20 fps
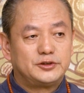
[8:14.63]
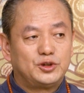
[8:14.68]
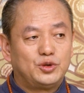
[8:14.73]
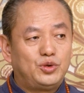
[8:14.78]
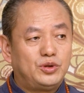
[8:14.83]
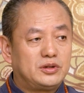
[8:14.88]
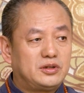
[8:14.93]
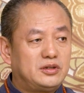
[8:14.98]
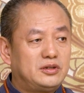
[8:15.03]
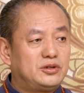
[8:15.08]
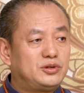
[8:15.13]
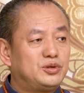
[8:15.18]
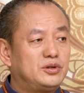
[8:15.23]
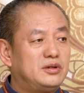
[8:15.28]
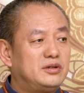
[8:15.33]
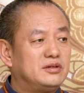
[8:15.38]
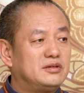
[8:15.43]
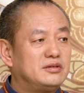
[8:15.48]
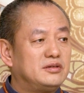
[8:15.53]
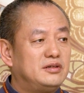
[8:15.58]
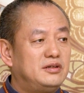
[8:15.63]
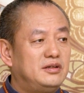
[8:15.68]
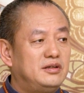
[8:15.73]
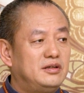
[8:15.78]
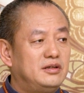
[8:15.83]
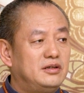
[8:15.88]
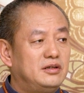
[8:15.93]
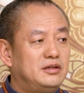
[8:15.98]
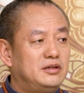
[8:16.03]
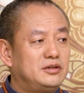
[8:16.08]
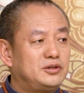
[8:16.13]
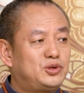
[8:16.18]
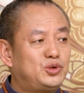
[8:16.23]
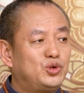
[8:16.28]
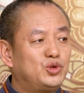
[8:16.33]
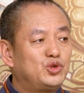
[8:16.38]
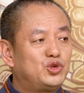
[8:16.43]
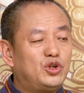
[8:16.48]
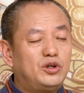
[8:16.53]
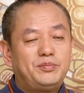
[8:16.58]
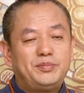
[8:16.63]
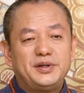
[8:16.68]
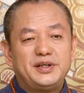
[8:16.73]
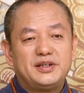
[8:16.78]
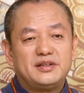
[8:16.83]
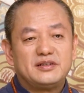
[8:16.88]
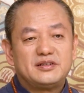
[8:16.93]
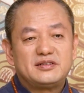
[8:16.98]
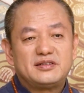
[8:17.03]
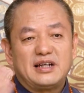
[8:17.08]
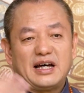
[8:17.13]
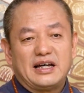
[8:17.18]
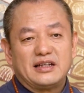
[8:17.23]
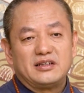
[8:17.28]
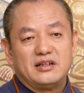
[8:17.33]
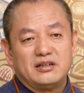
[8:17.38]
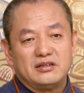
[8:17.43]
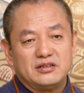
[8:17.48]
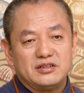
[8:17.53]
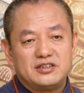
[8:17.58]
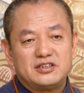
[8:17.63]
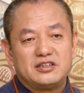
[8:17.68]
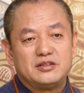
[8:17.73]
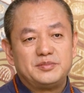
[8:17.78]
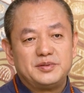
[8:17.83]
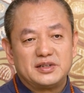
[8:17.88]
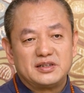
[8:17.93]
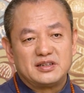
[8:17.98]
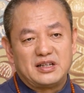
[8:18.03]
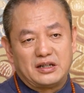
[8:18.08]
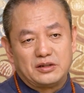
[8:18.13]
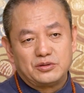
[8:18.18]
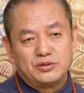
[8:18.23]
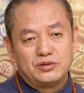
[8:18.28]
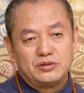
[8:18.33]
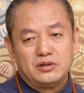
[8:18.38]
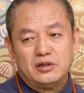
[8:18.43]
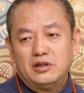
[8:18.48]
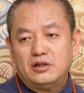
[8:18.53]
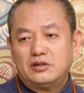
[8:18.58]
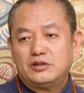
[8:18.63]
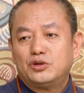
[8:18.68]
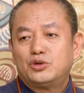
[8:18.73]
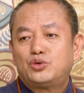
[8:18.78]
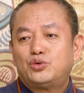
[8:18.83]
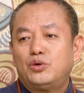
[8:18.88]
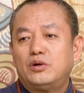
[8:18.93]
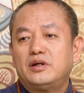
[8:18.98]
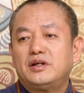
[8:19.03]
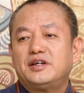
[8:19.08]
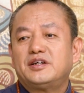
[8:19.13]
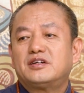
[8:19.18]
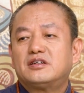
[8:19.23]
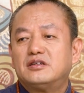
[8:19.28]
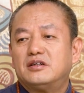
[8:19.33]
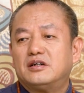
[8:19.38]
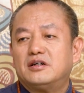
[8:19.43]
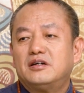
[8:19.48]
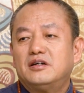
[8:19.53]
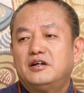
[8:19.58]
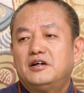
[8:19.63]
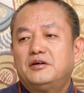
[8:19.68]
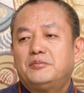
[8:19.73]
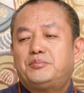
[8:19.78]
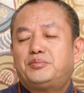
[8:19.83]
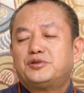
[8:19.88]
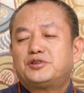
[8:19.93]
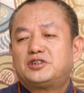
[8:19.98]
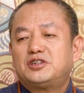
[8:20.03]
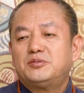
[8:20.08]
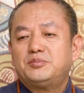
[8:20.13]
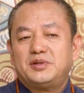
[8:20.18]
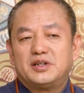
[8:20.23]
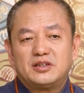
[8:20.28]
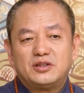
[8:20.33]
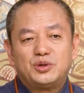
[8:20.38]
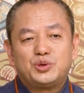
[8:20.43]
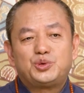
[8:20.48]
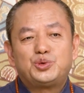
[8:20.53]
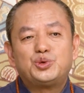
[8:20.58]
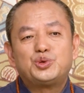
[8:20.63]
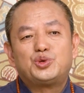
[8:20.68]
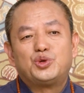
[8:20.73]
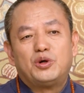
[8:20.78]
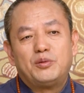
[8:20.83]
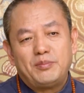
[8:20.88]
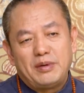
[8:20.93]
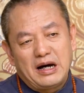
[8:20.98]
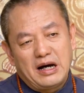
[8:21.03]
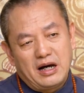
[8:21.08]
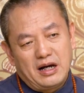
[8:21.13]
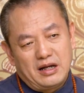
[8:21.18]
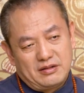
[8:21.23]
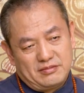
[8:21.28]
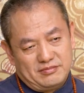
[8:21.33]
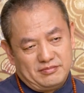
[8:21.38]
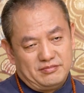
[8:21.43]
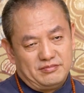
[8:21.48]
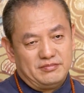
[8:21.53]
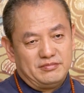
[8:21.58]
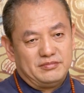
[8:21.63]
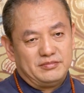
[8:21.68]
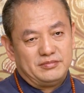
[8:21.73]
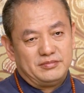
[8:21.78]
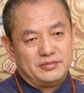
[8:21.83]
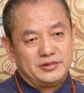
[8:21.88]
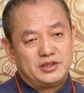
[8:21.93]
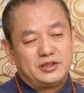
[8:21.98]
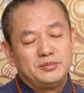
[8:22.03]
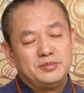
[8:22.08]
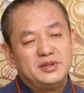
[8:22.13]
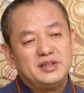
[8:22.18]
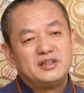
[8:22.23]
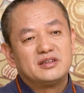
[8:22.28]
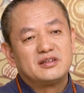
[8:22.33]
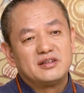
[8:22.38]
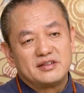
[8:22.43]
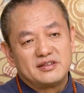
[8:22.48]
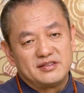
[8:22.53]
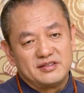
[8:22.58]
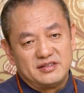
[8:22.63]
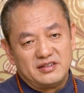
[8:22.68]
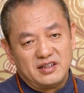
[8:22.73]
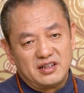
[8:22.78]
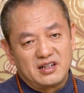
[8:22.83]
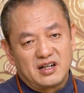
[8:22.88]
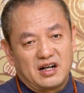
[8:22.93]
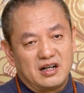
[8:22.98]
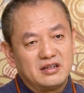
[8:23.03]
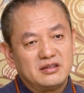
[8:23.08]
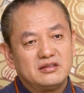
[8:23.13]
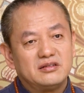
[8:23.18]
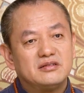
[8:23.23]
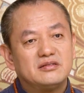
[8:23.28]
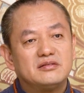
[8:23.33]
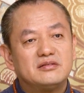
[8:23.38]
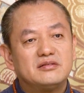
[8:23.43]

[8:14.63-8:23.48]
Or, another soldier dead on the battlefield. Maybe he'd just die as a nobody. Just a dead body.